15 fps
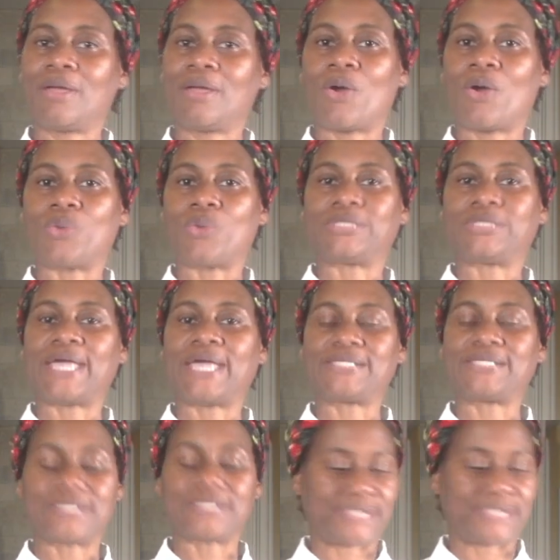or Taste
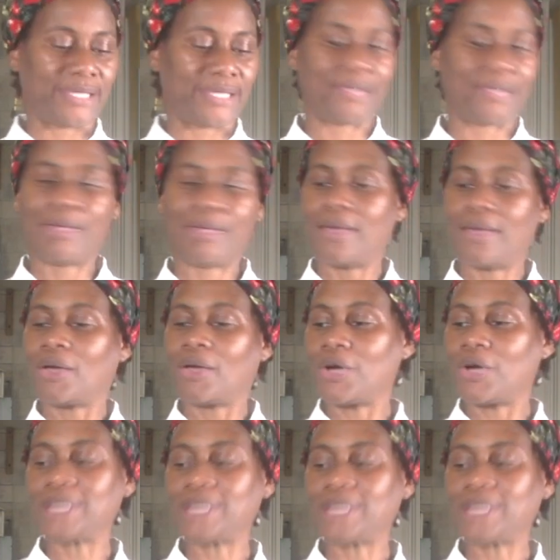and See Cooking